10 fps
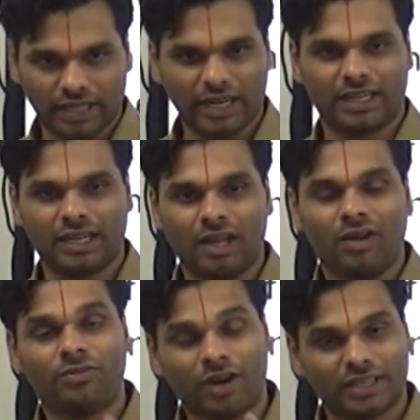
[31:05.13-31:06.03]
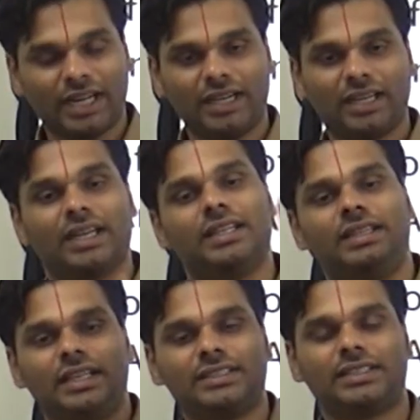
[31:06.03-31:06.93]
Correct? For that,
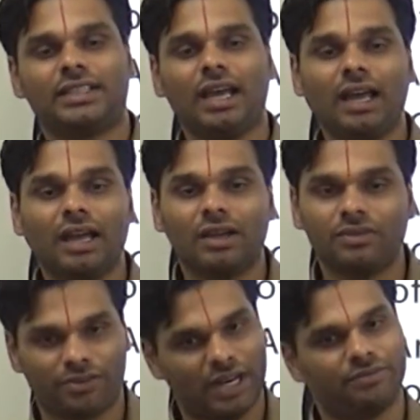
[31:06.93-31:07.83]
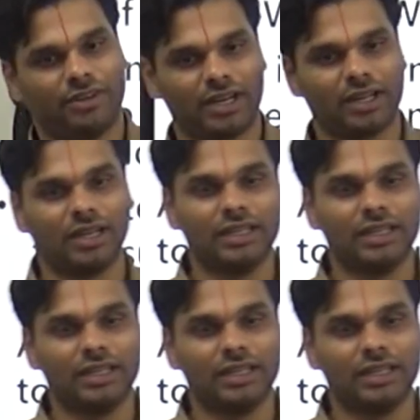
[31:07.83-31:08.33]
this is a framework.